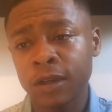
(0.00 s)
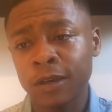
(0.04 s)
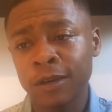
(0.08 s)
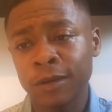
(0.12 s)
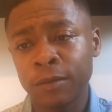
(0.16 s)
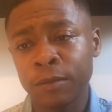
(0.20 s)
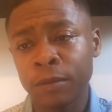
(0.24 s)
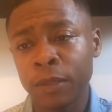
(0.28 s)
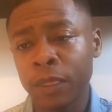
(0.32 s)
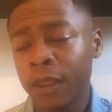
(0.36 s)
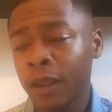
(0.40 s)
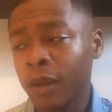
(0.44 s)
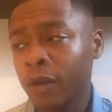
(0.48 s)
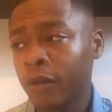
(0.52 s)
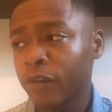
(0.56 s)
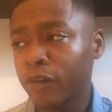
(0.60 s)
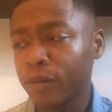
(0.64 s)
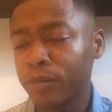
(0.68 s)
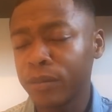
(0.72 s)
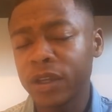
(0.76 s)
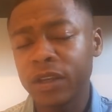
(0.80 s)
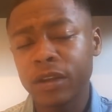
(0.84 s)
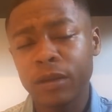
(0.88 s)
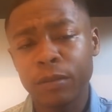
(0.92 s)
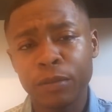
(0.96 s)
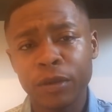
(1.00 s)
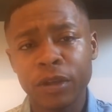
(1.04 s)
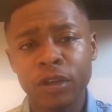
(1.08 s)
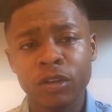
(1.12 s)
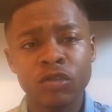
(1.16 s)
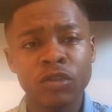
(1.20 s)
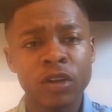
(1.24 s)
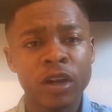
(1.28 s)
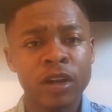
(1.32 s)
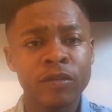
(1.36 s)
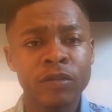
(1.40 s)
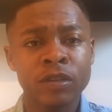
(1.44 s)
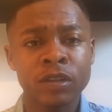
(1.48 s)
For me, the big
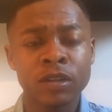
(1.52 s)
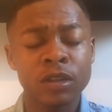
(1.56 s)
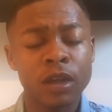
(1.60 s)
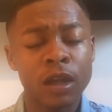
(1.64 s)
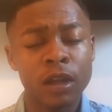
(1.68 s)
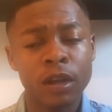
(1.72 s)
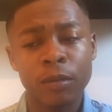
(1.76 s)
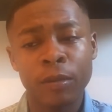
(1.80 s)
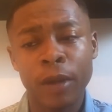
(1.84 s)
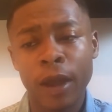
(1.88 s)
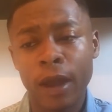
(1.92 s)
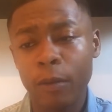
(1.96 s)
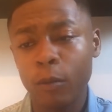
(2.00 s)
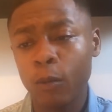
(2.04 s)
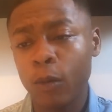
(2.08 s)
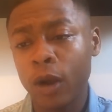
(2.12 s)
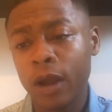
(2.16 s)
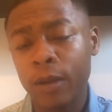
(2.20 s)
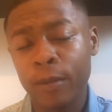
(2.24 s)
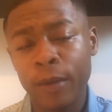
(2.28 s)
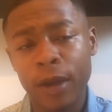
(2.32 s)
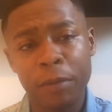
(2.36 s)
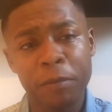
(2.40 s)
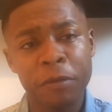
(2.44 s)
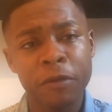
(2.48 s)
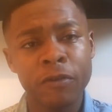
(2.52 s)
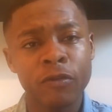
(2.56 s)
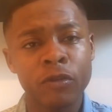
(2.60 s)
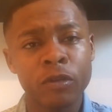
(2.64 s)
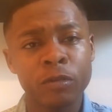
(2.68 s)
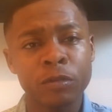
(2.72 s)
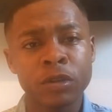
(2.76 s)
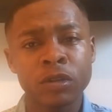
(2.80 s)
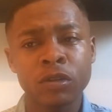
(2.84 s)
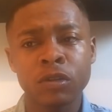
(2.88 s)
drive is, and why I'm happy for him,